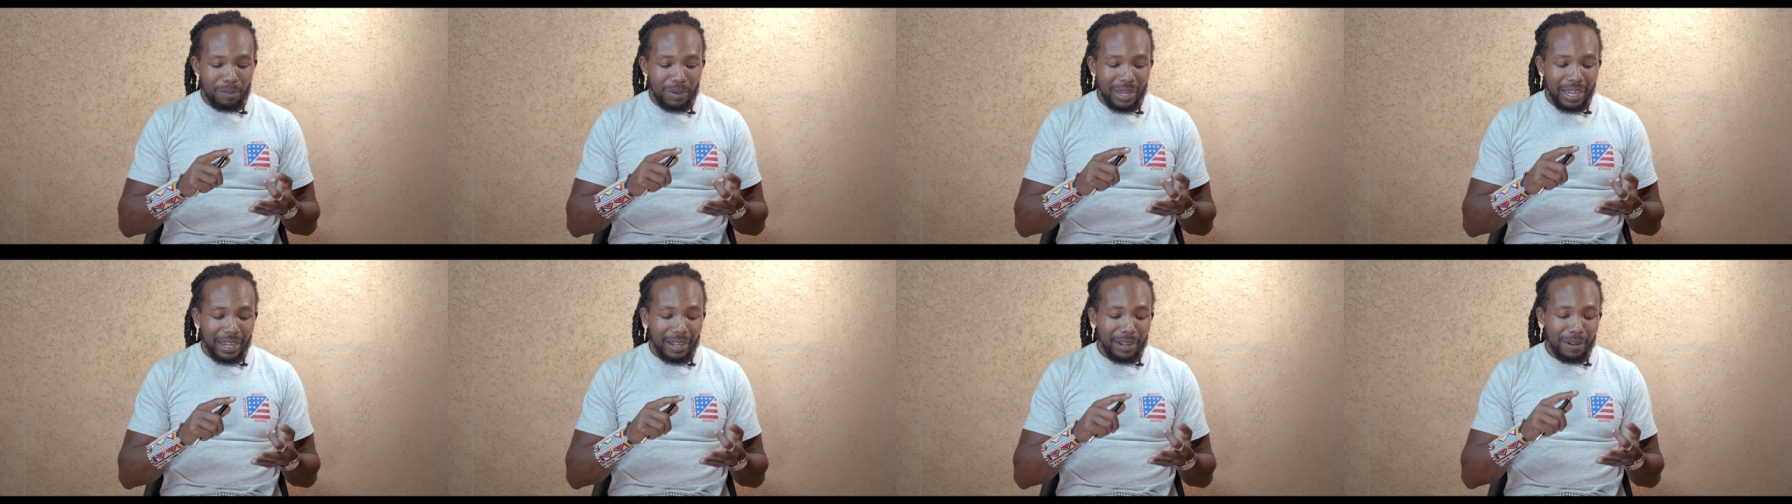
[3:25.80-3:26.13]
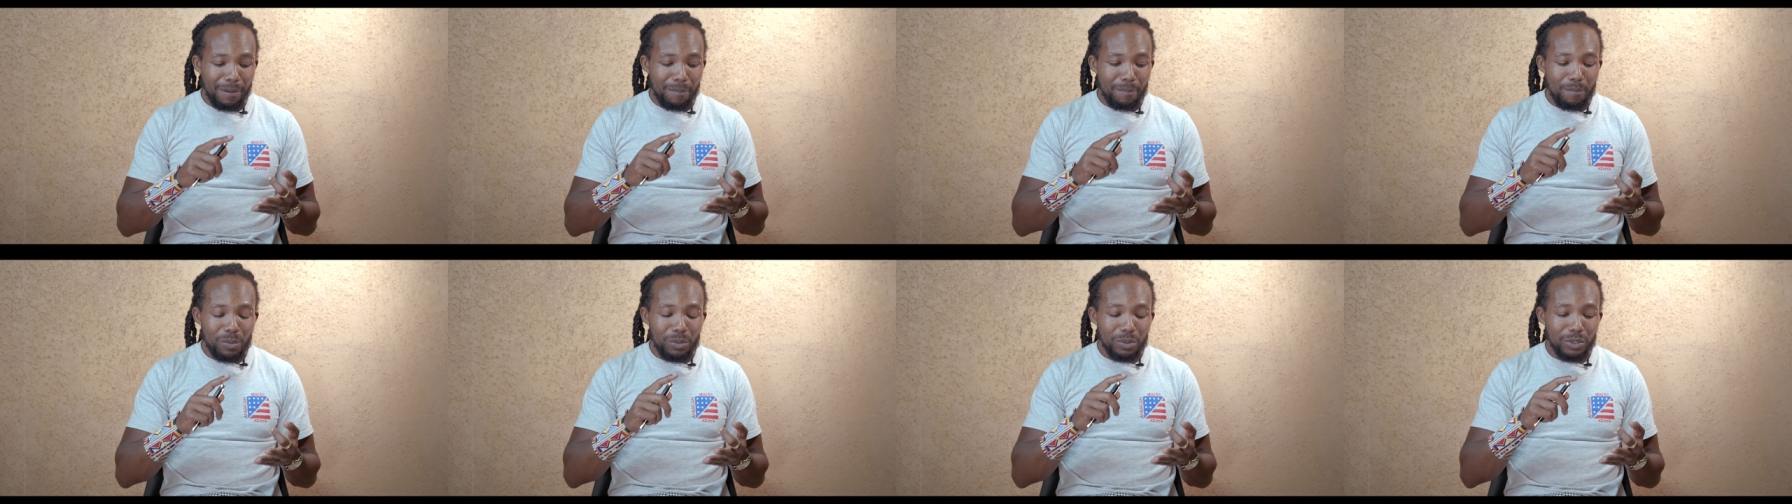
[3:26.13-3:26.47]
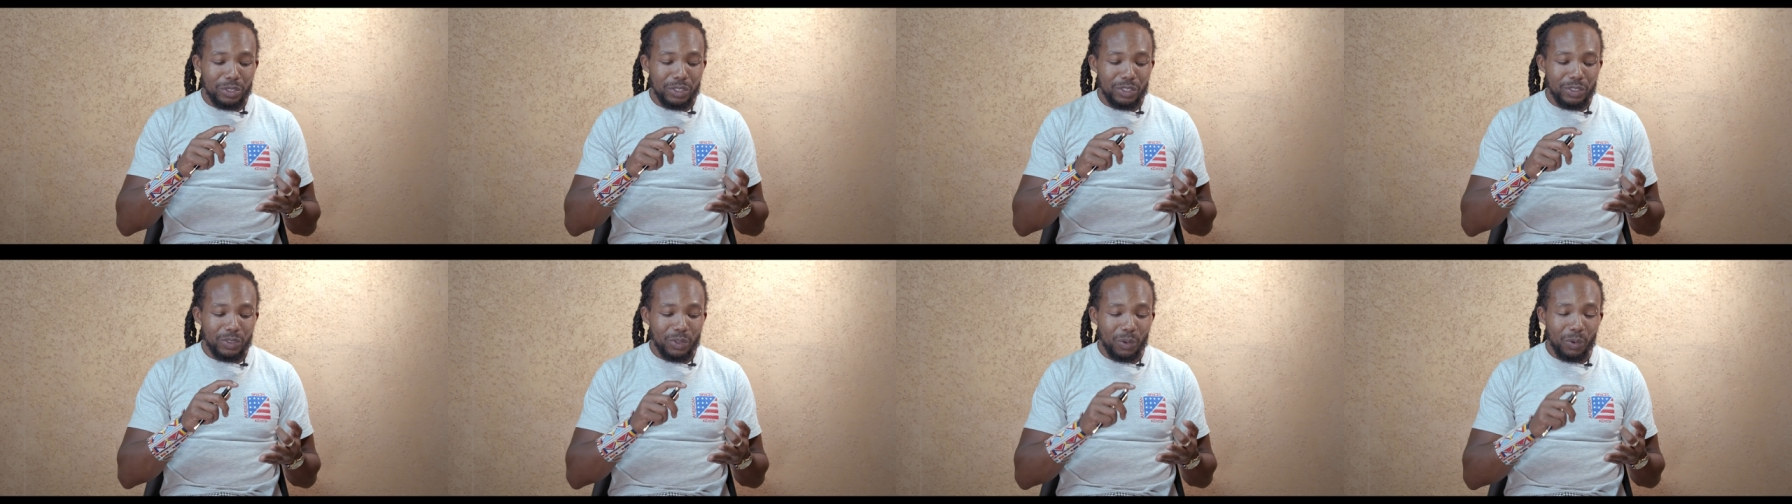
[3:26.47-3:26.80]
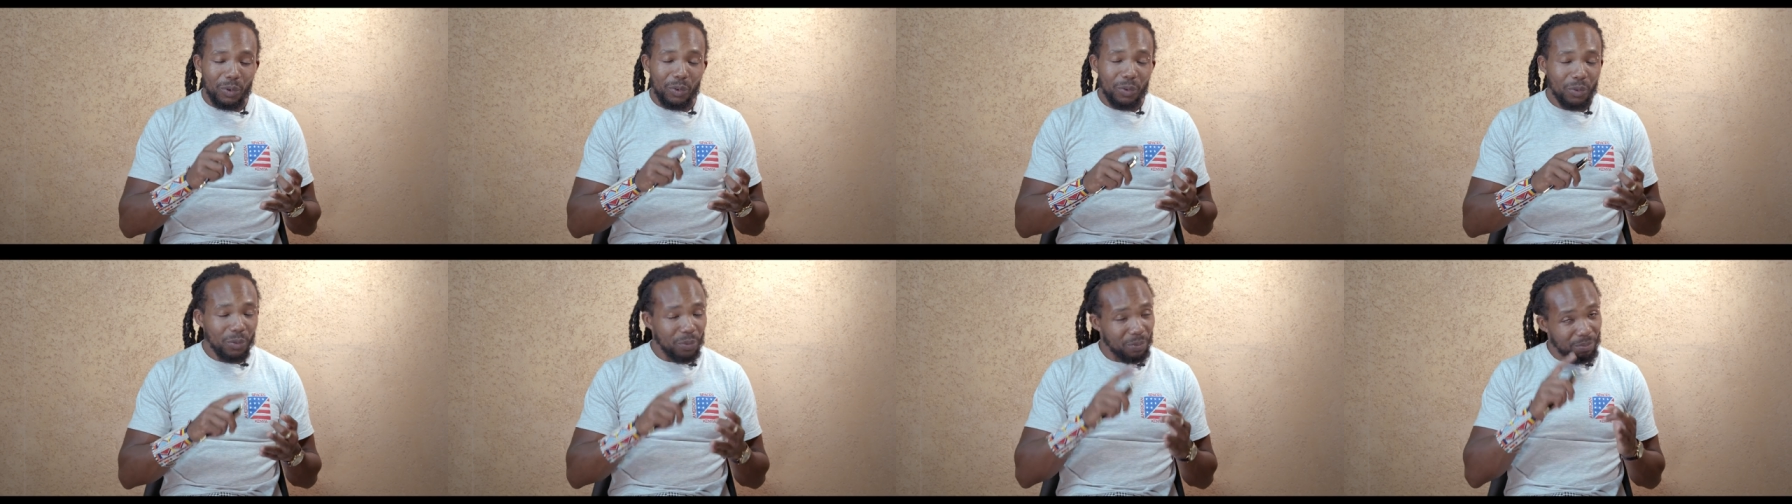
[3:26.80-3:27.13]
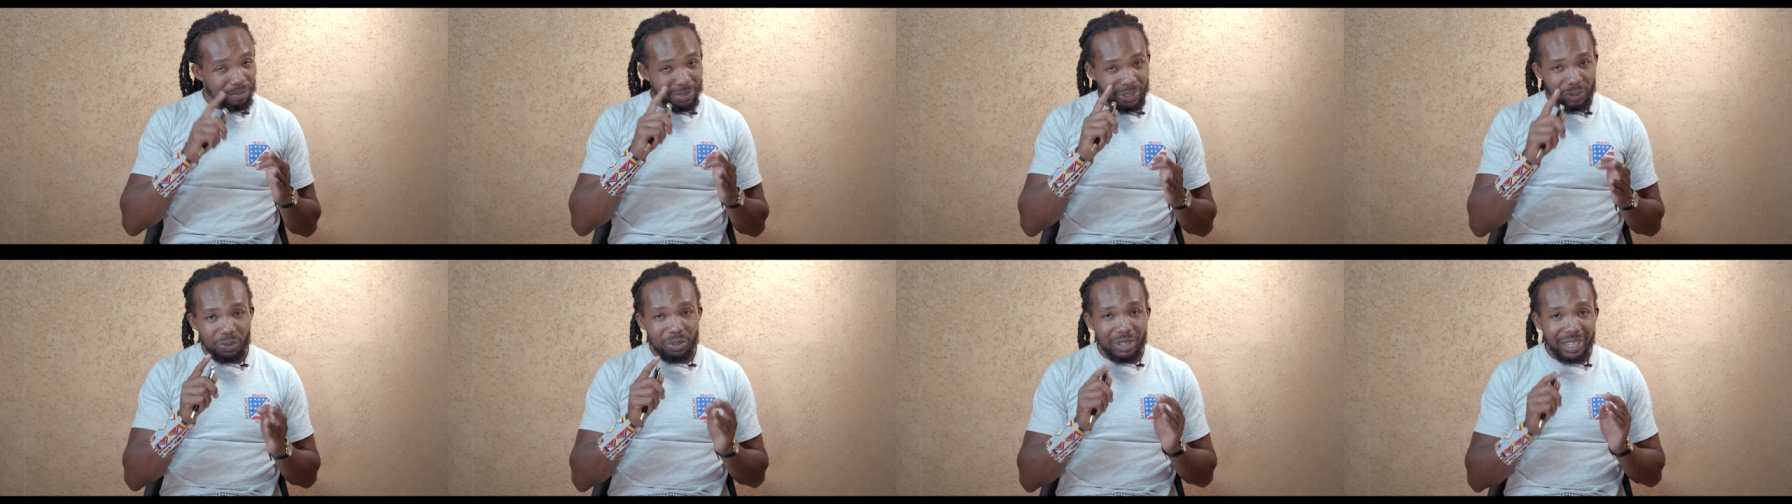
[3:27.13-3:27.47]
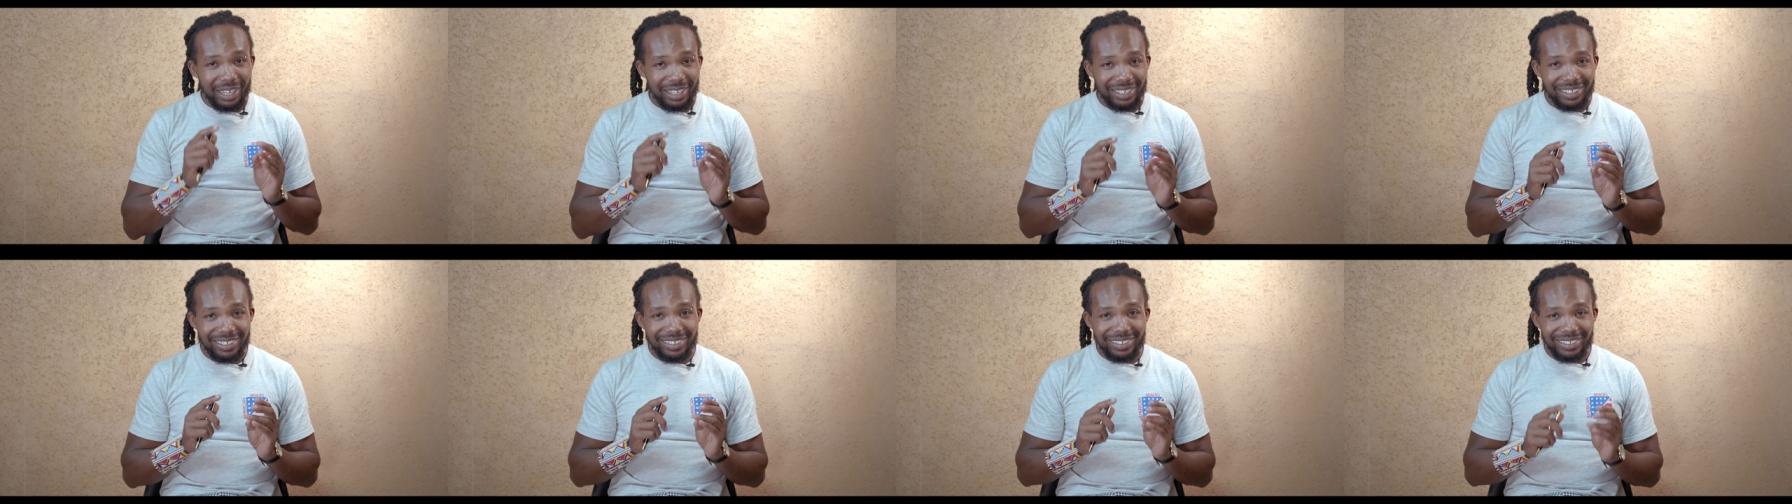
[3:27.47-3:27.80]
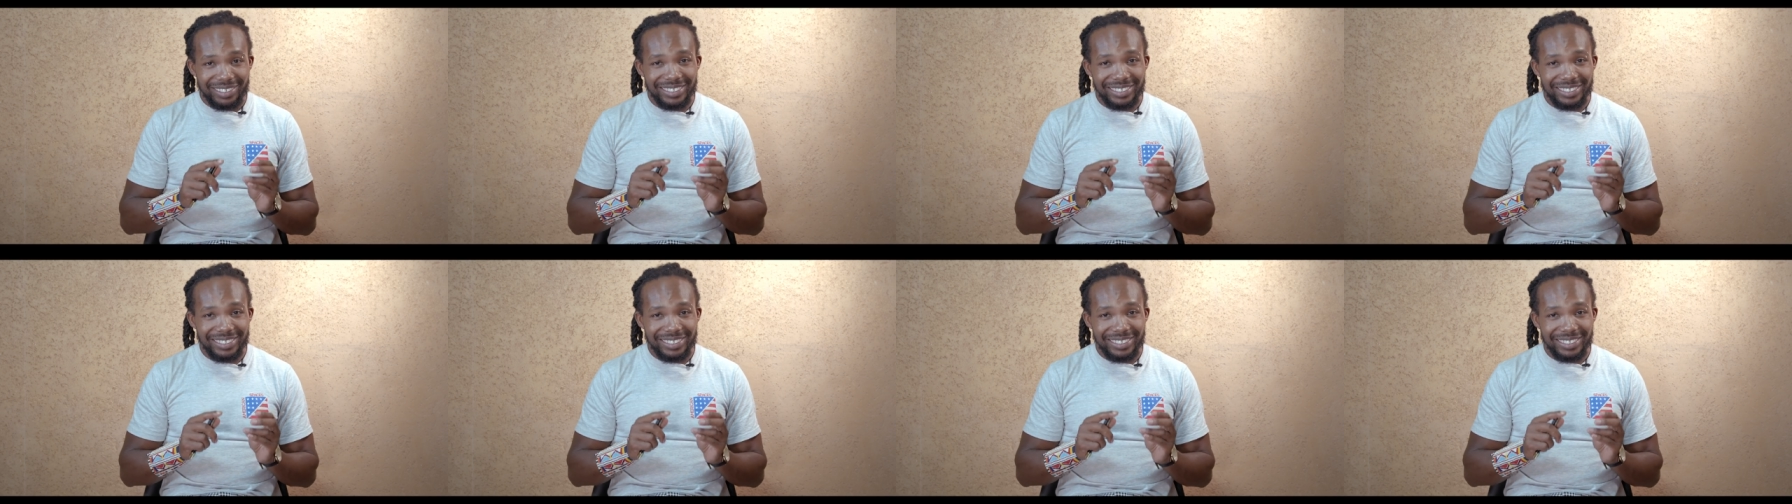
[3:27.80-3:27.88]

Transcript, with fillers: Um, so but we are